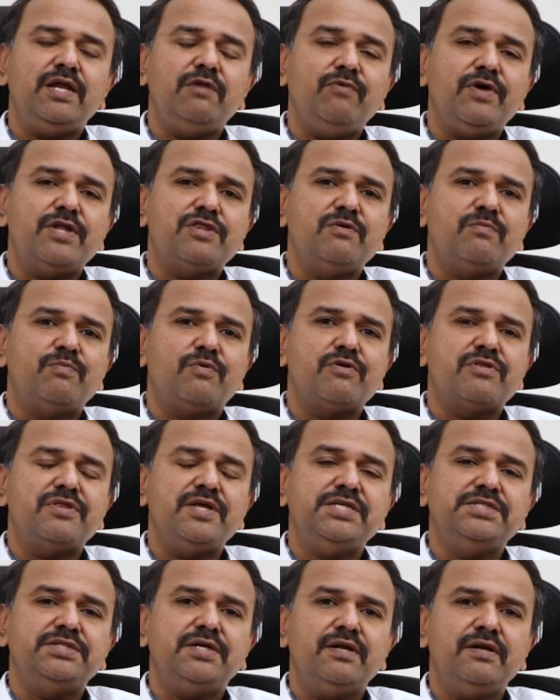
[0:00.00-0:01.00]
invasive
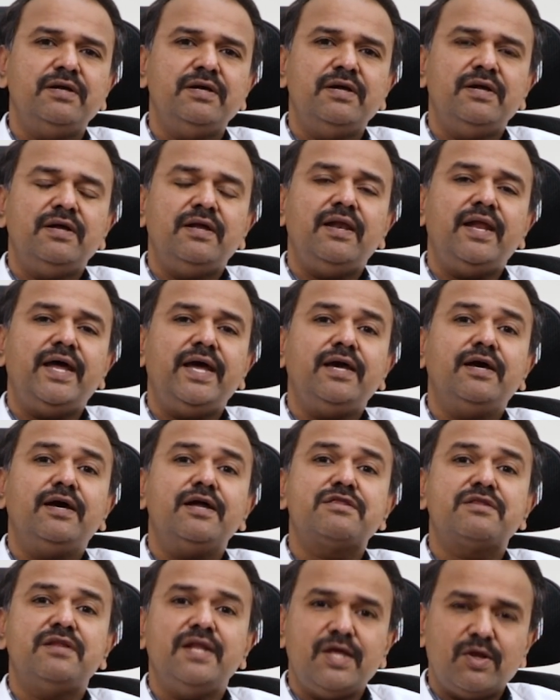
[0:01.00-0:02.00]
procedure like a
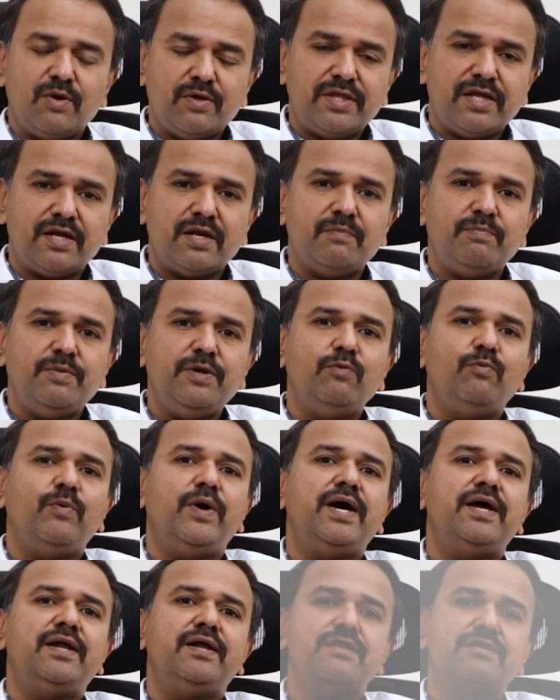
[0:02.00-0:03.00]
sclerotherapy,
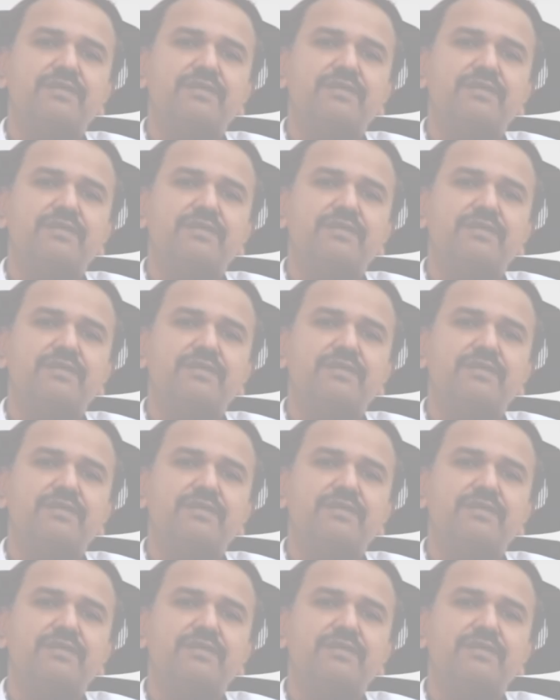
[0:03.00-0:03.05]
where a